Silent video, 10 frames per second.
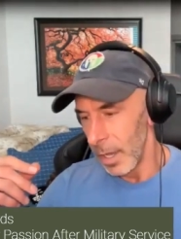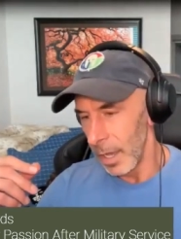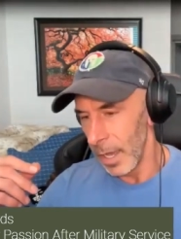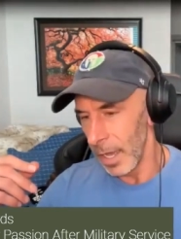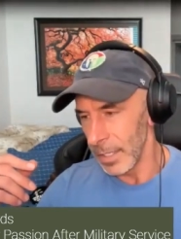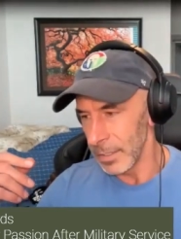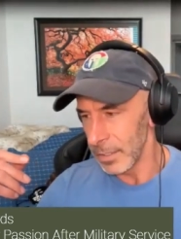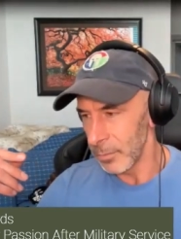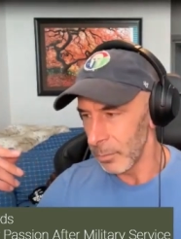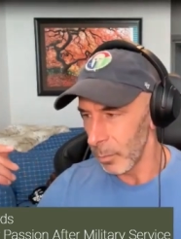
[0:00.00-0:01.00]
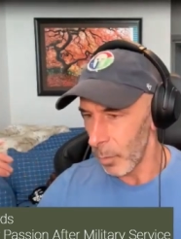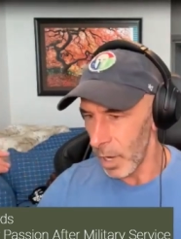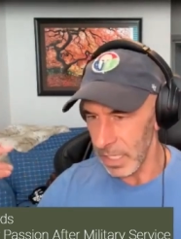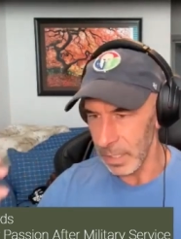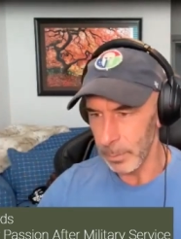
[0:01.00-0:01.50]
And we're
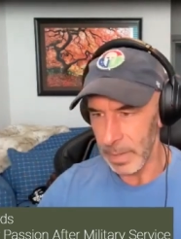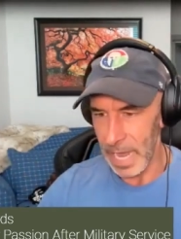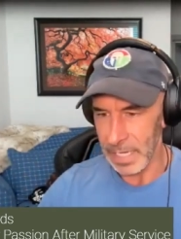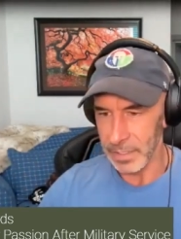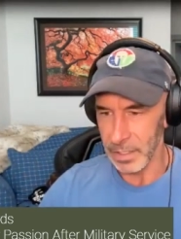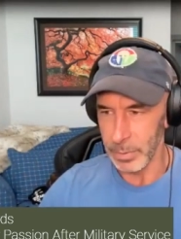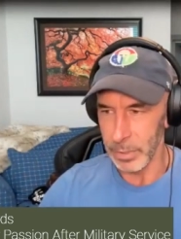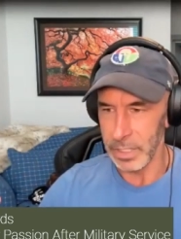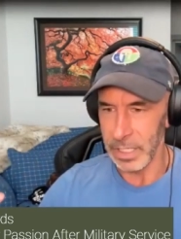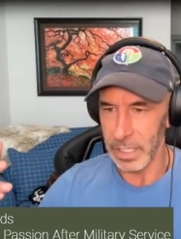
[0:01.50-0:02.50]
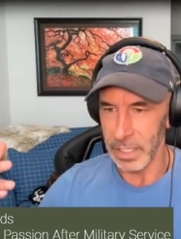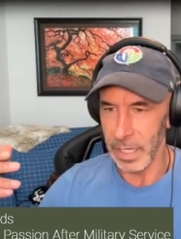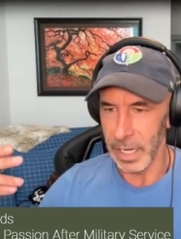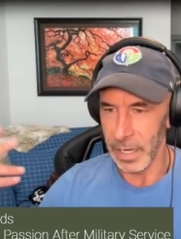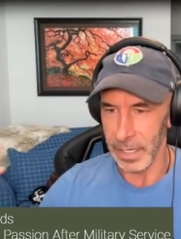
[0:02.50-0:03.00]
walking back into the building,
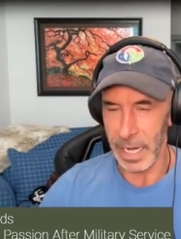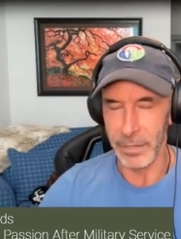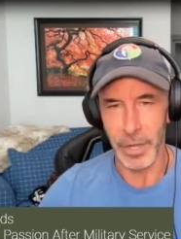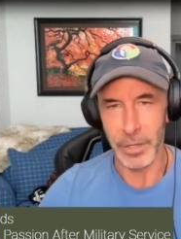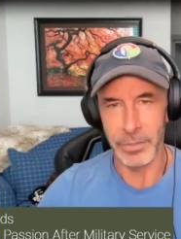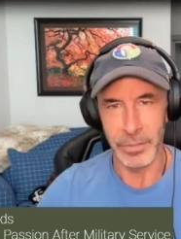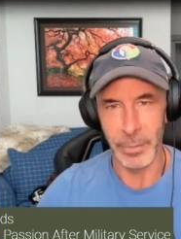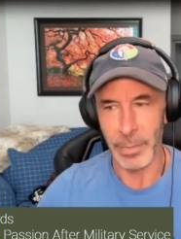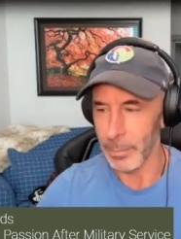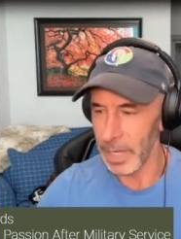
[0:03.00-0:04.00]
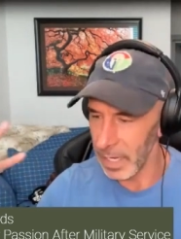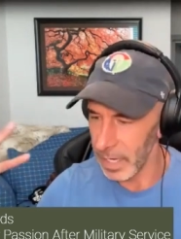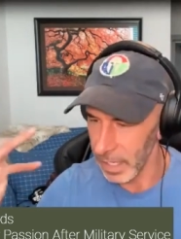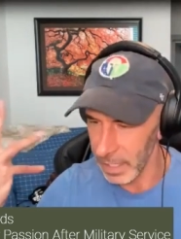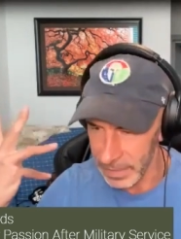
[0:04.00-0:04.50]
and the guy I was talking to, I'm like, man, I
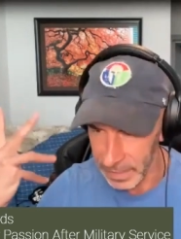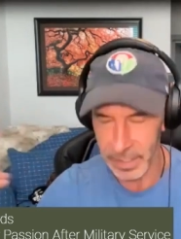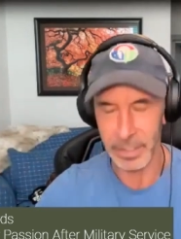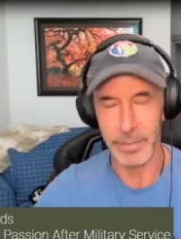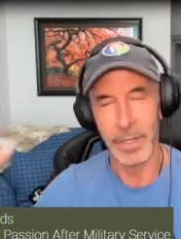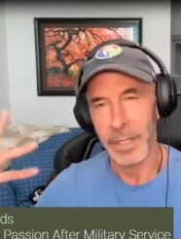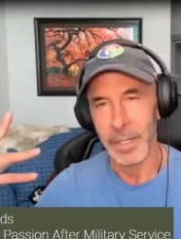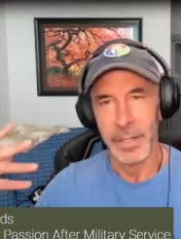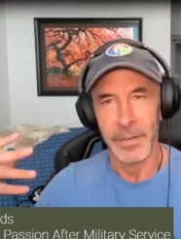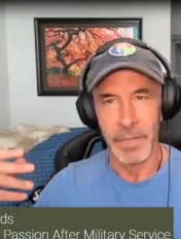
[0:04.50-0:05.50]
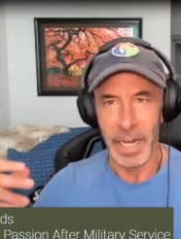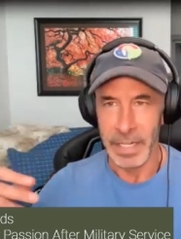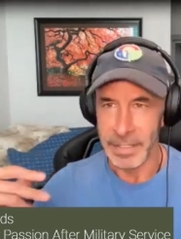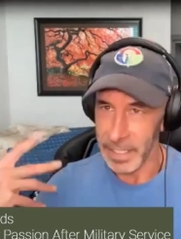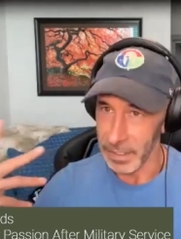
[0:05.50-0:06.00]
got to take a, and I
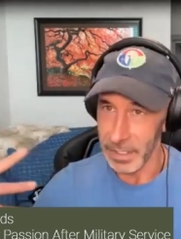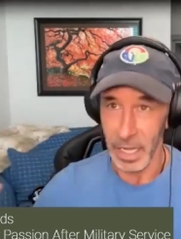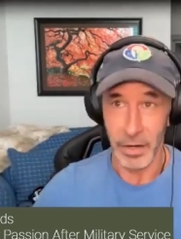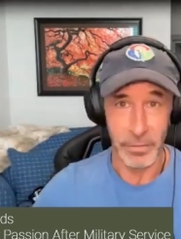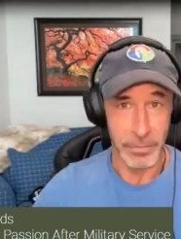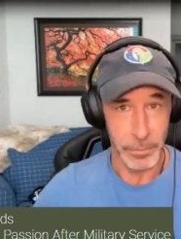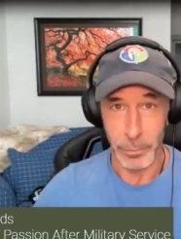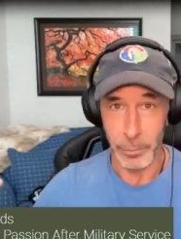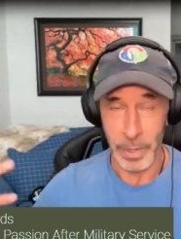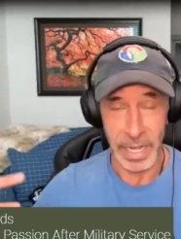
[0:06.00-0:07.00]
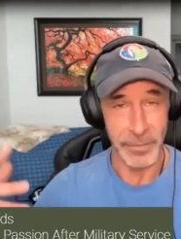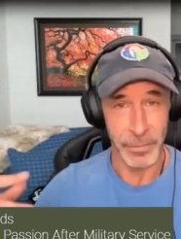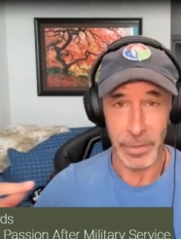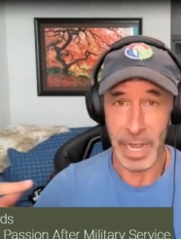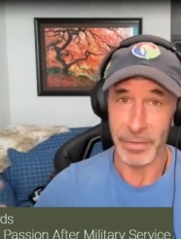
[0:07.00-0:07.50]
said a colorful way
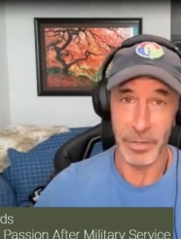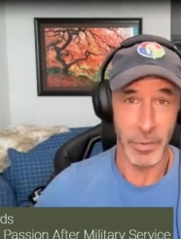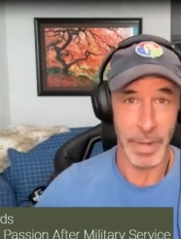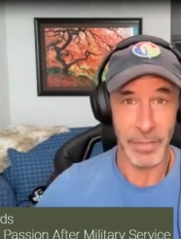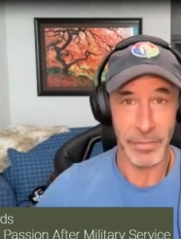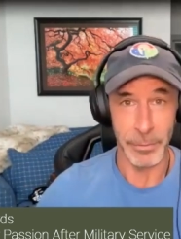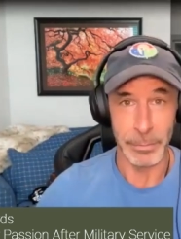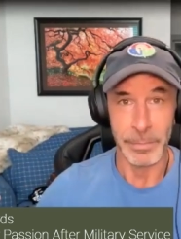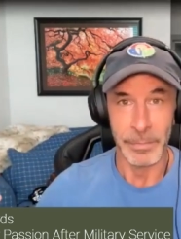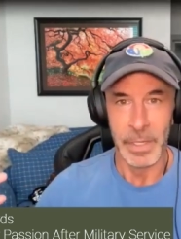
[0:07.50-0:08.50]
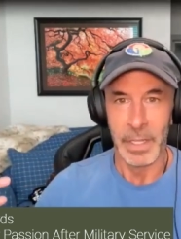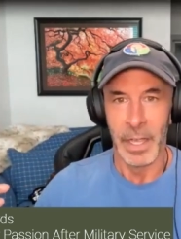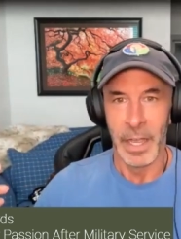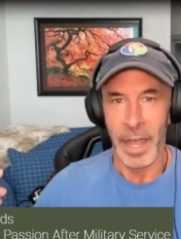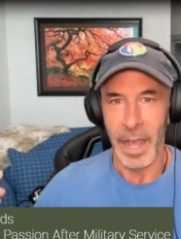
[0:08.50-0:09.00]
for having to go to the bathroom.
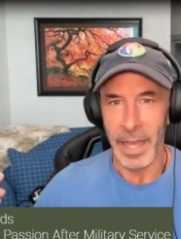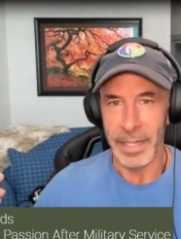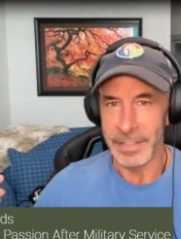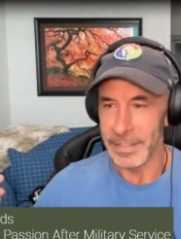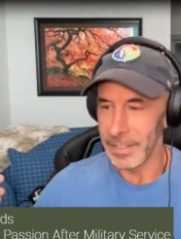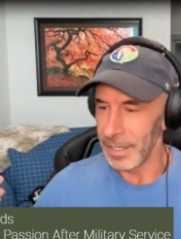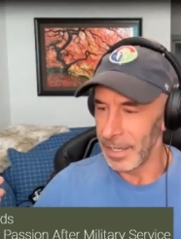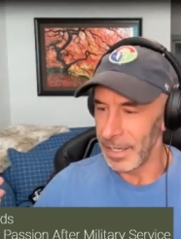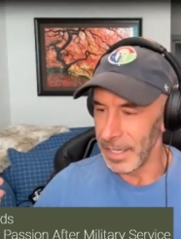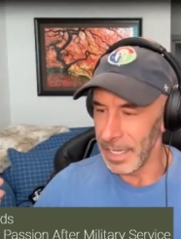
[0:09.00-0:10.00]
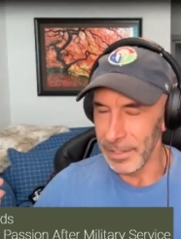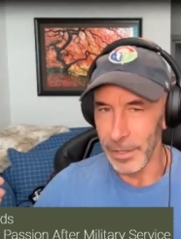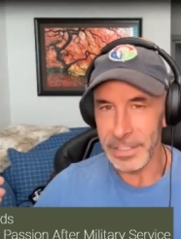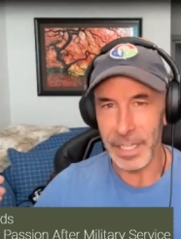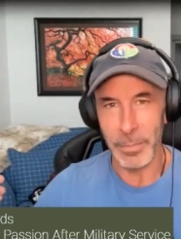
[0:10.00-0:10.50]
And he
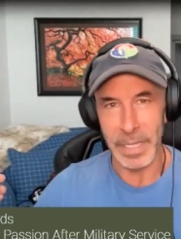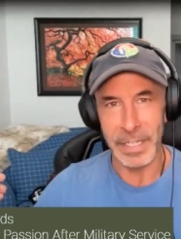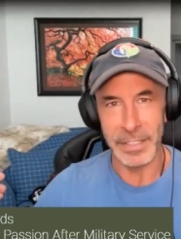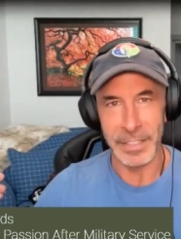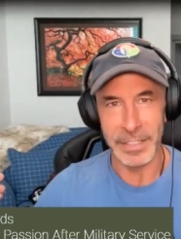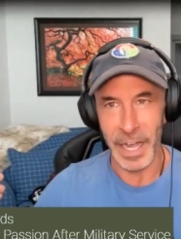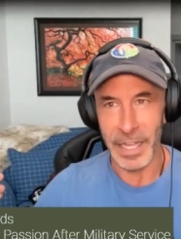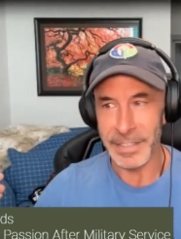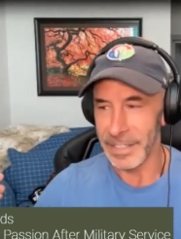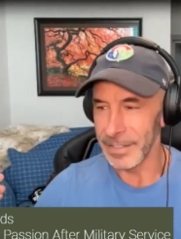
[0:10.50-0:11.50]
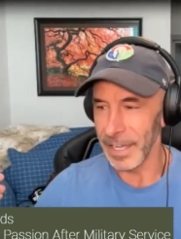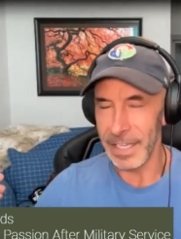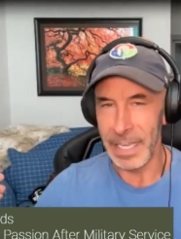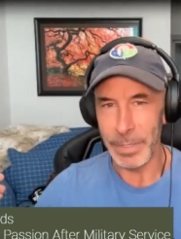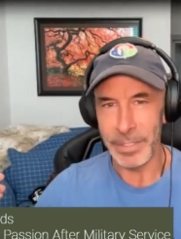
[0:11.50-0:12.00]
looks at me in disgust. He's like,
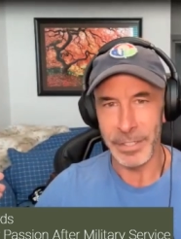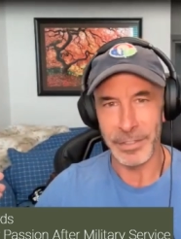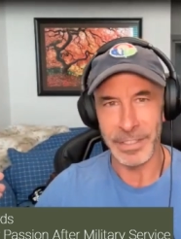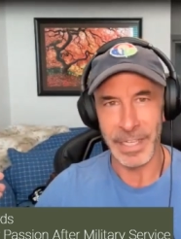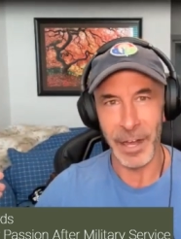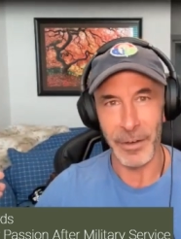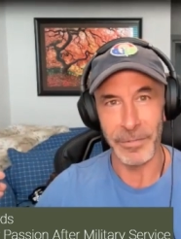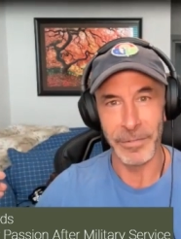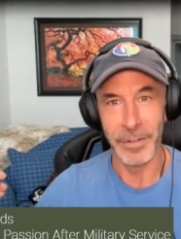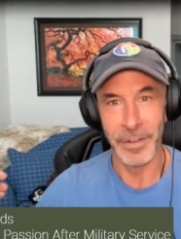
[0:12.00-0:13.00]
keep it to yourself.